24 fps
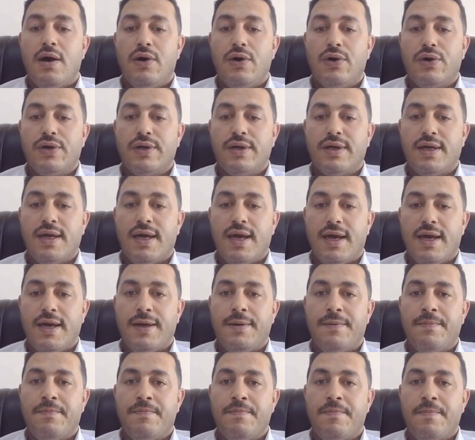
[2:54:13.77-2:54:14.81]

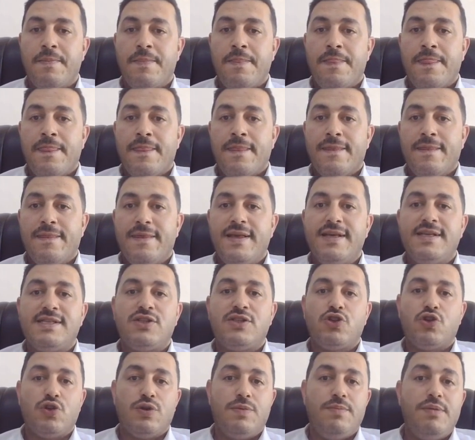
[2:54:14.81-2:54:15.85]
Okay,
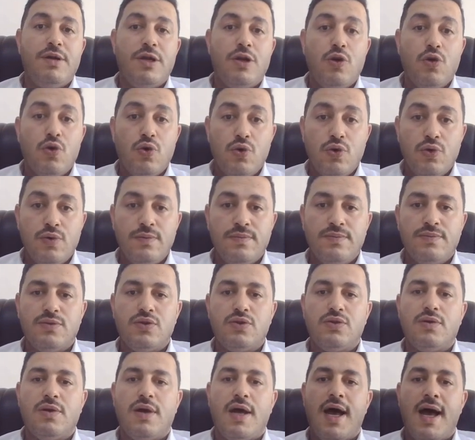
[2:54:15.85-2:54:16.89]
this should be low.
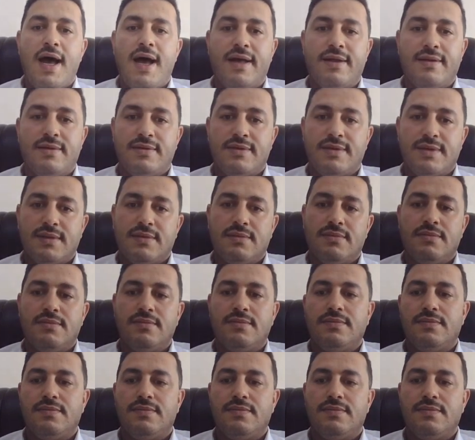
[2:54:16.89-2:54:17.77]
And